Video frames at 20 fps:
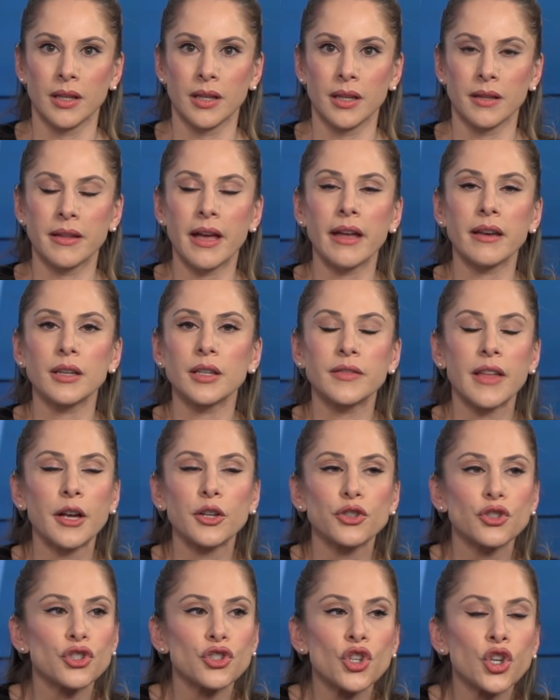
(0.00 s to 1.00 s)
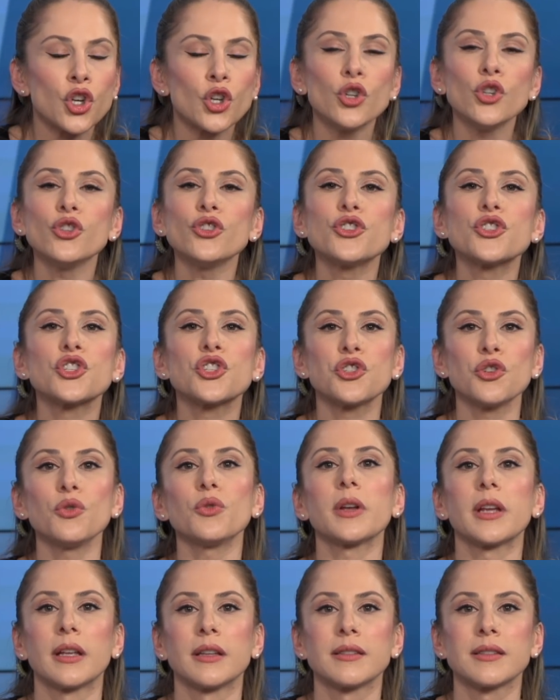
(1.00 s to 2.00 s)
that, that turned
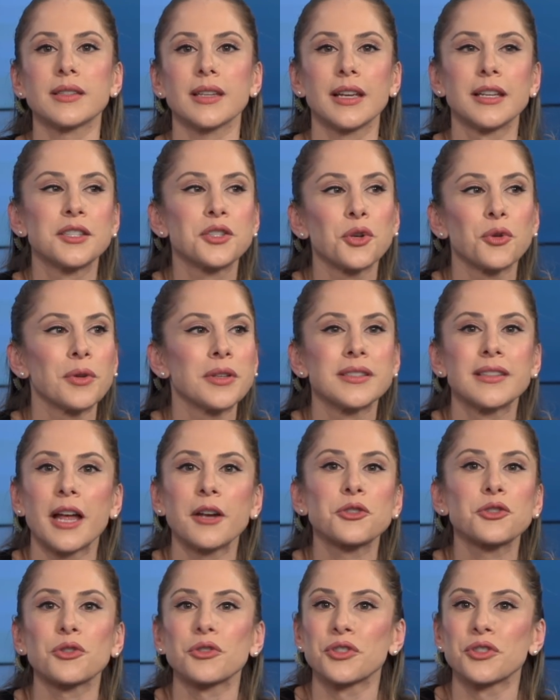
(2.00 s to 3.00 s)
students into indentured